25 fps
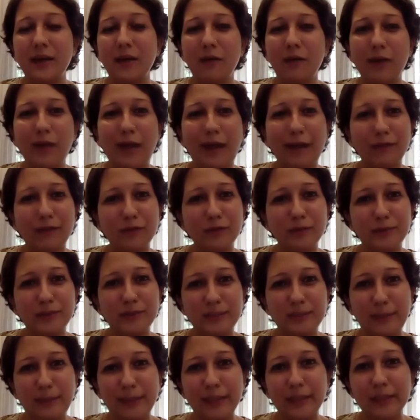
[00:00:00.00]
will have to
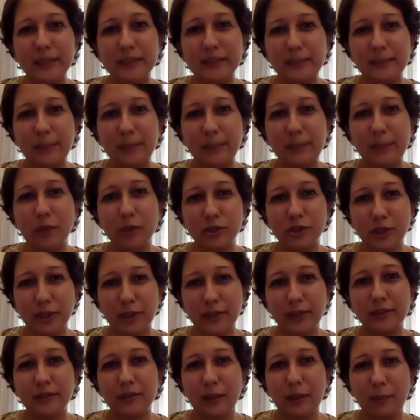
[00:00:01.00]
spend a
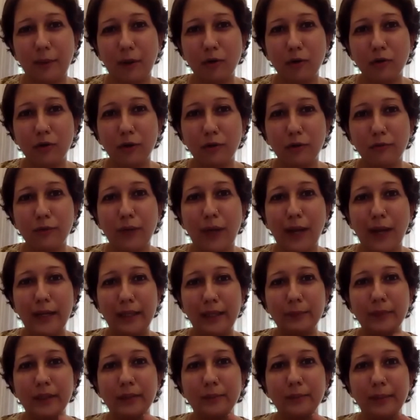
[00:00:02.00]
disproportionate amount of
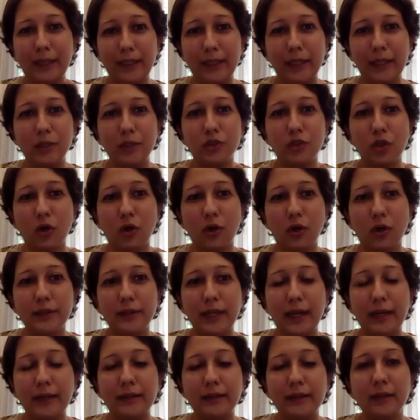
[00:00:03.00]
time in making sure
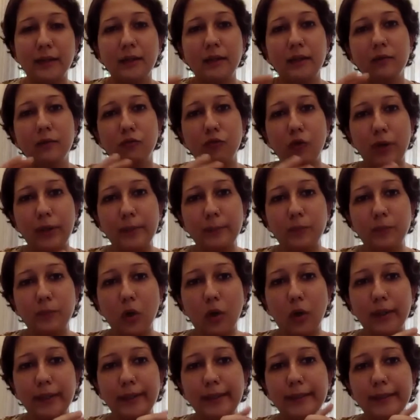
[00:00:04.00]
that for
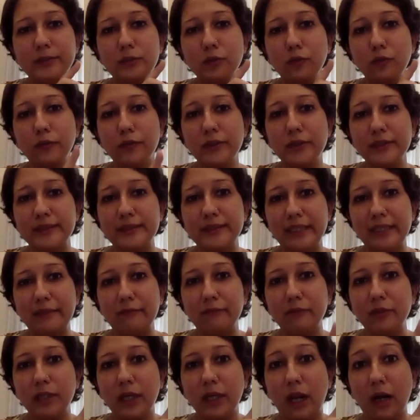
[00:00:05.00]
employees who
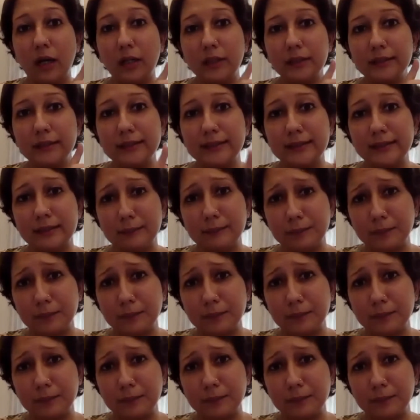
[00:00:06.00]
received grants